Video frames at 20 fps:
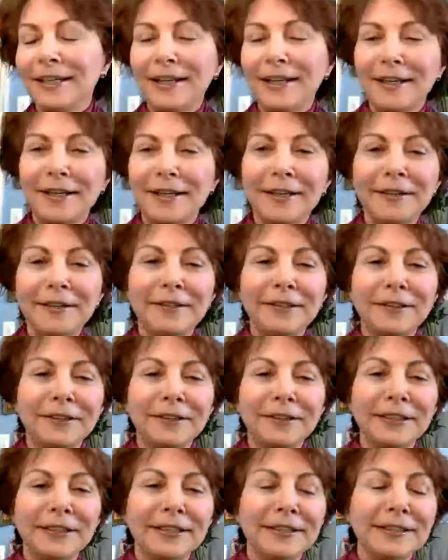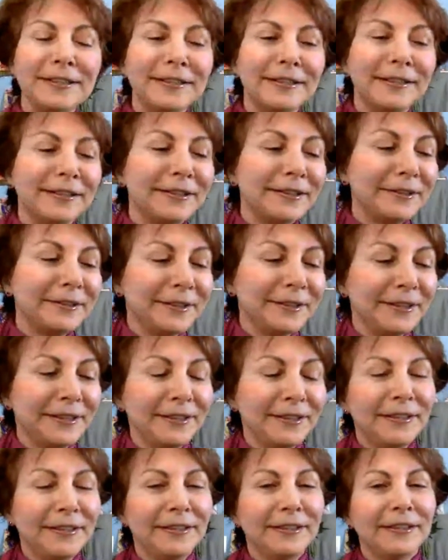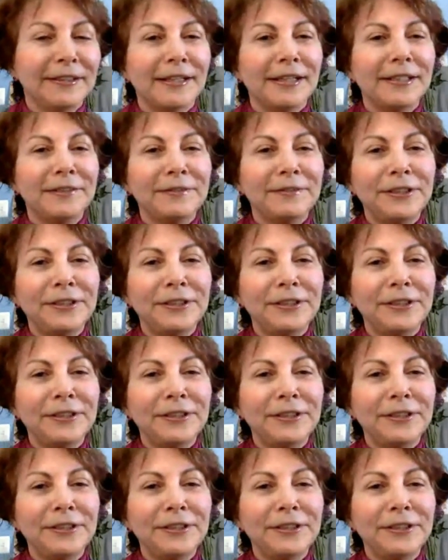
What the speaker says: there is a kind of a